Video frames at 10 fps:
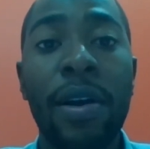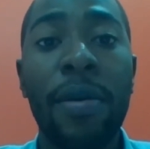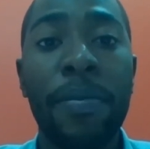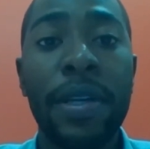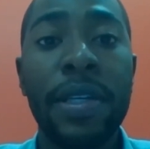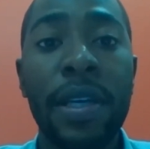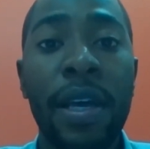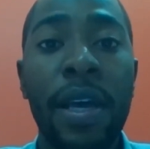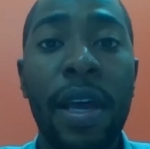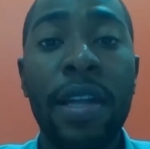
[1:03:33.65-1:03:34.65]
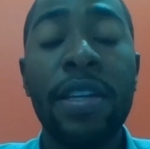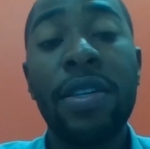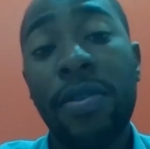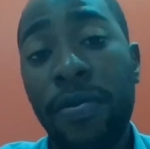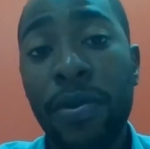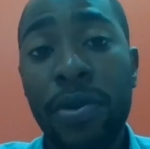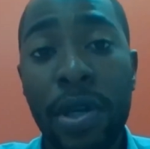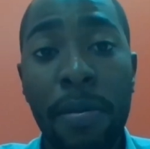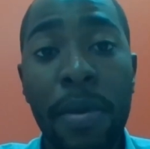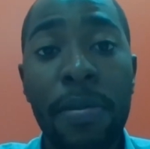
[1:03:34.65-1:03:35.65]
other companies and in
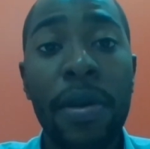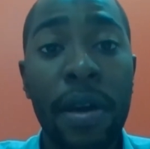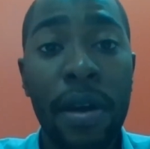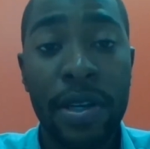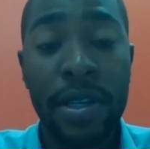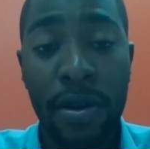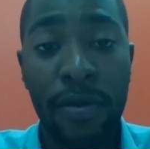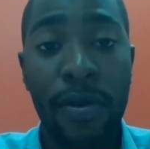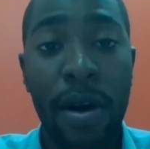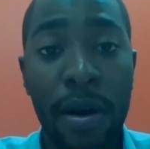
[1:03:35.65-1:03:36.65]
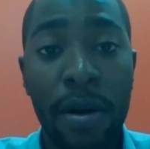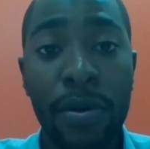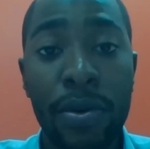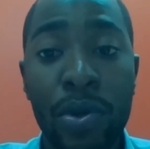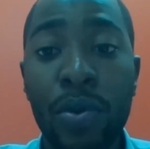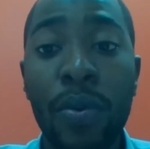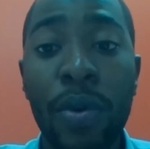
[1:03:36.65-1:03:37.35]
the future maybe a reservoir